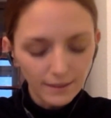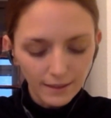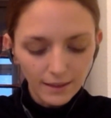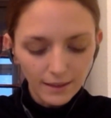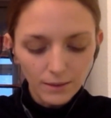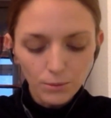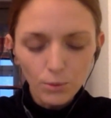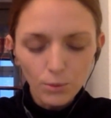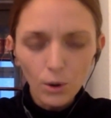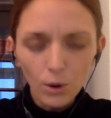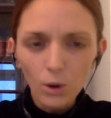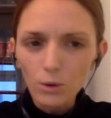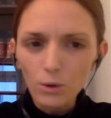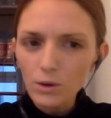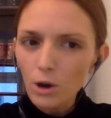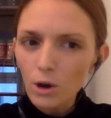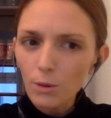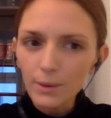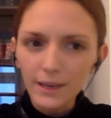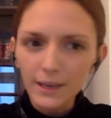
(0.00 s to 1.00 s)
a role
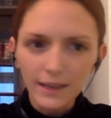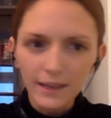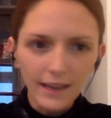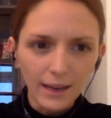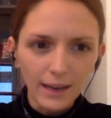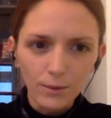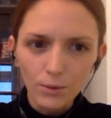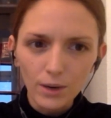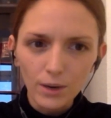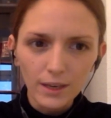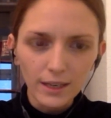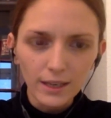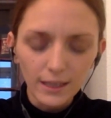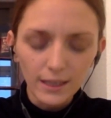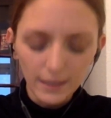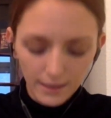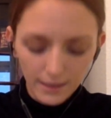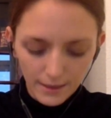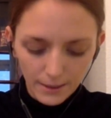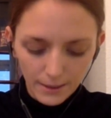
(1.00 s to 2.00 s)
nobody can
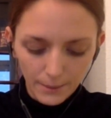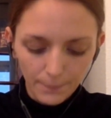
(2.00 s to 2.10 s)
really